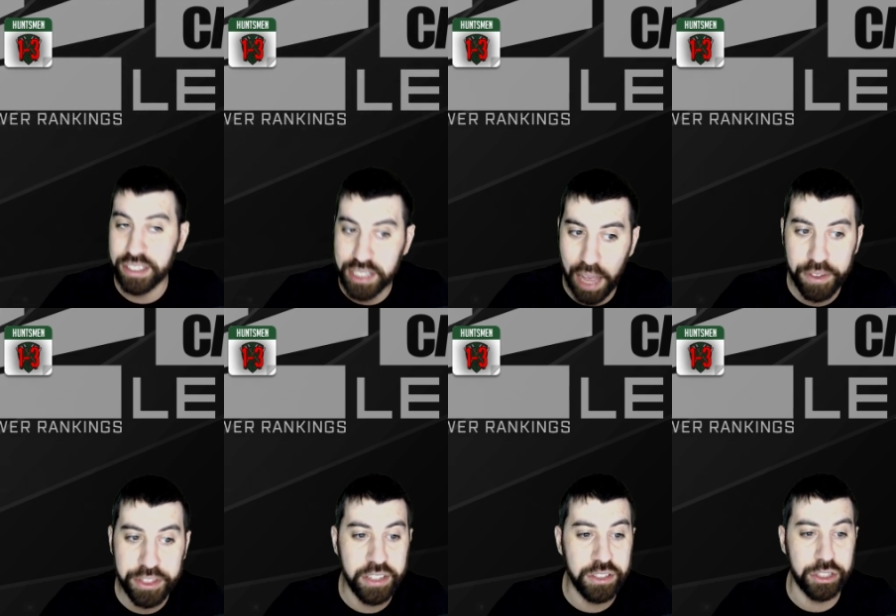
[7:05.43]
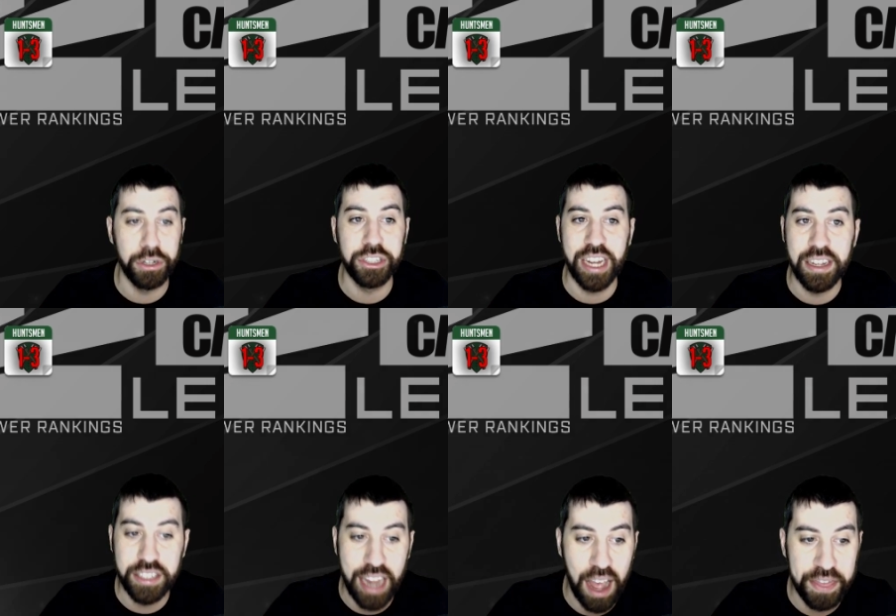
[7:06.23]
seventh in search,
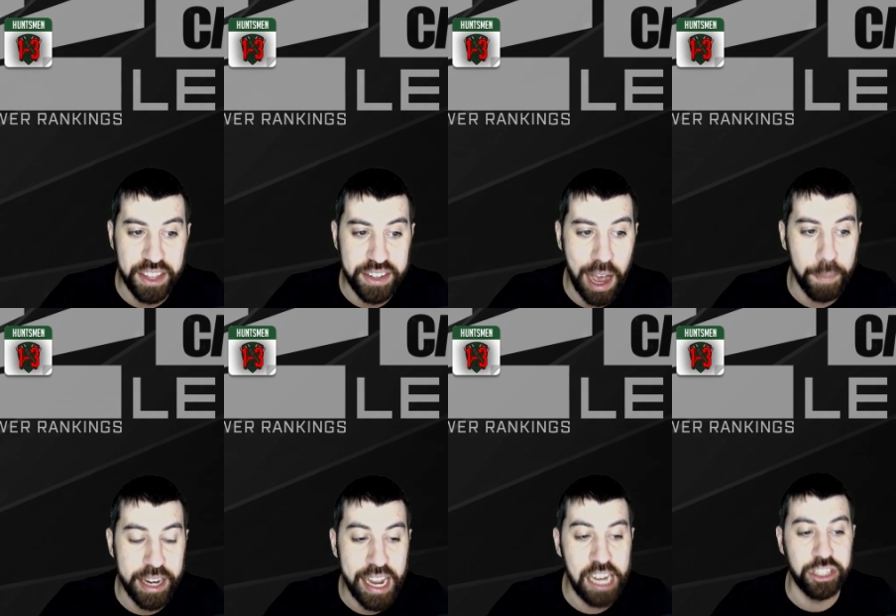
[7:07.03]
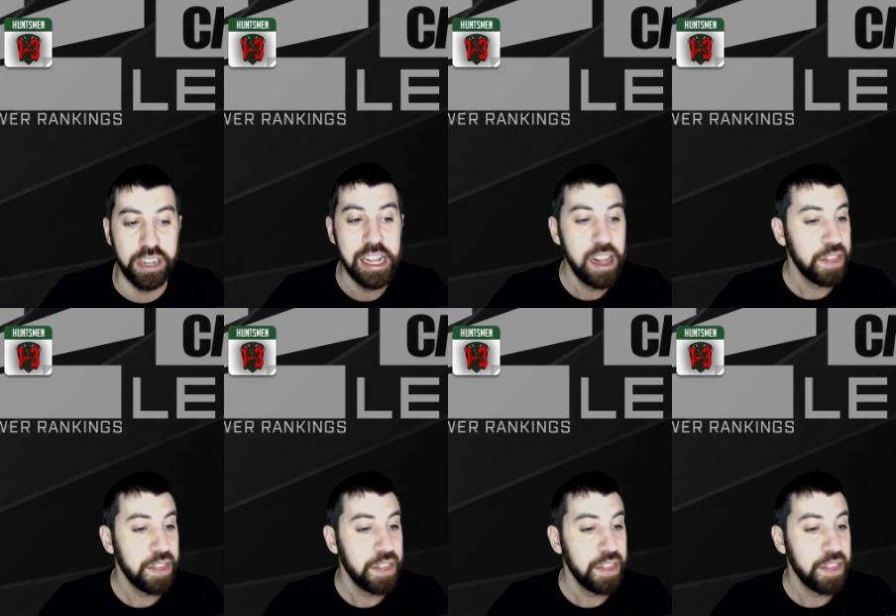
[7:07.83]
and 10th in domination.